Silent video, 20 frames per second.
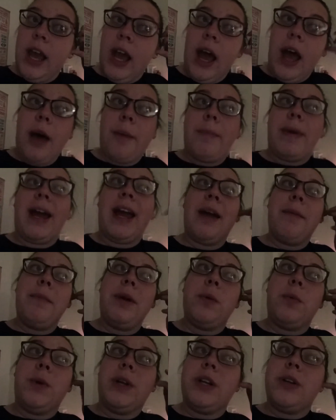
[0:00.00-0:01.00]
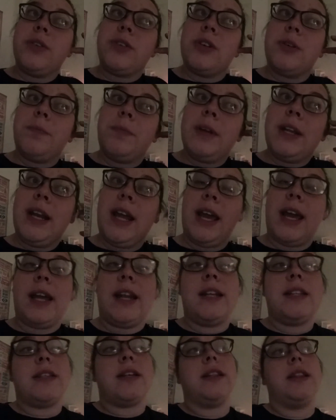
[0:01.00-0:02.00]
But I have my windows open, and
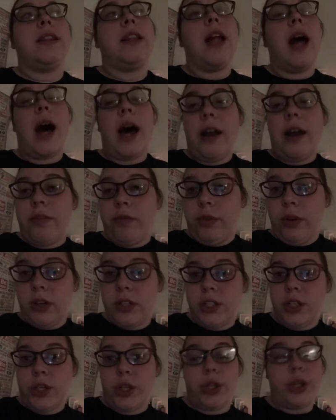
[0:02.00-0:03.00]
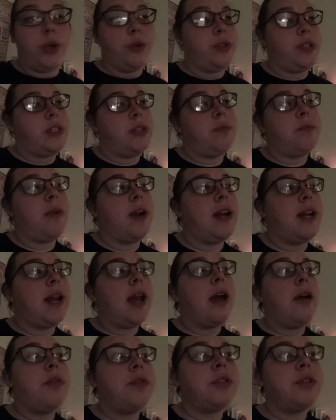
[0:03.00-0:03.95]
it's a lot of work to close them right now,